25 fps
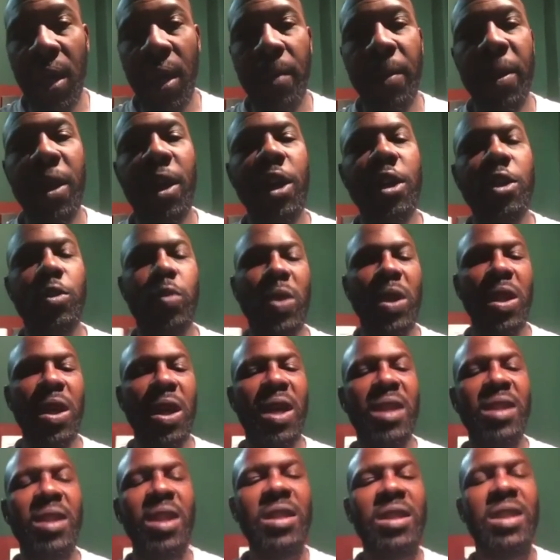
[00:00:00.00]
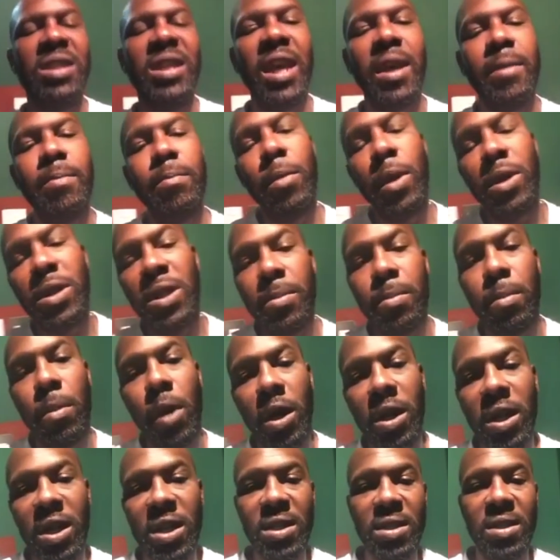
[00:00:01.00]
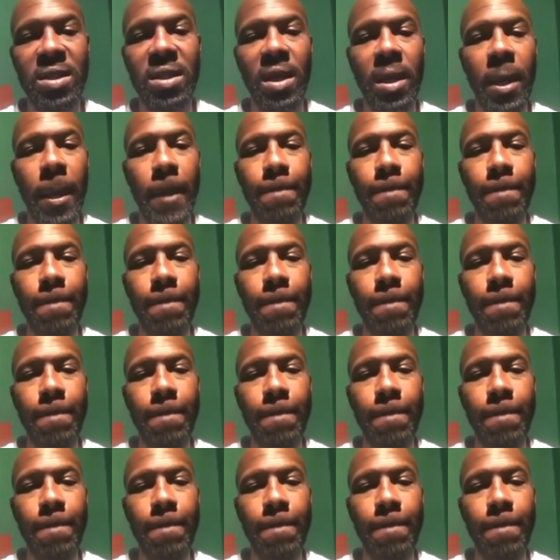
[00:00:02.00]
Because we're looking to take the monies